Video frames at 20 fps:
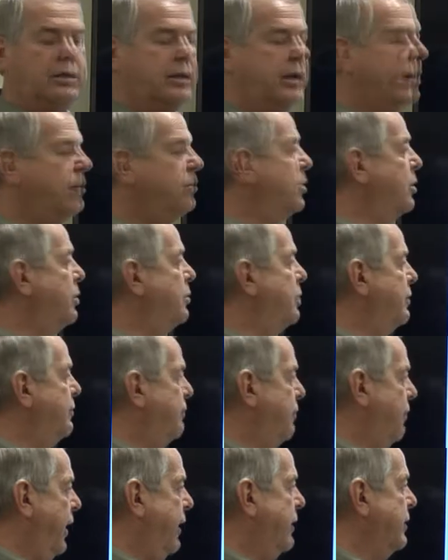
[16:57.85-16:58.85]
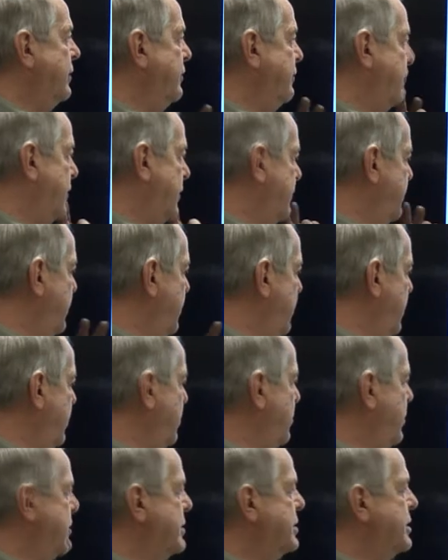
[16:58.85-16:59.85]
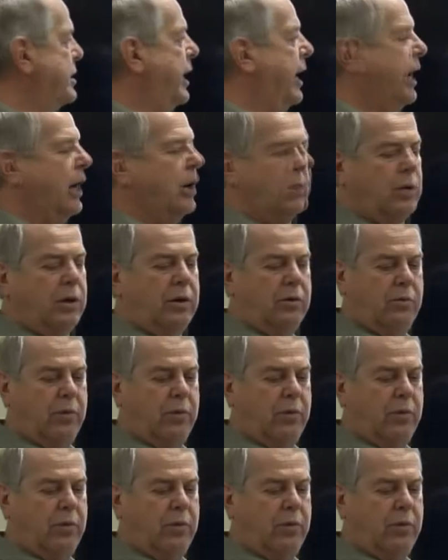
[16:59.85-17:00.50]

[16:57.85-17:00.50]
that were reflective of Northwest Iowa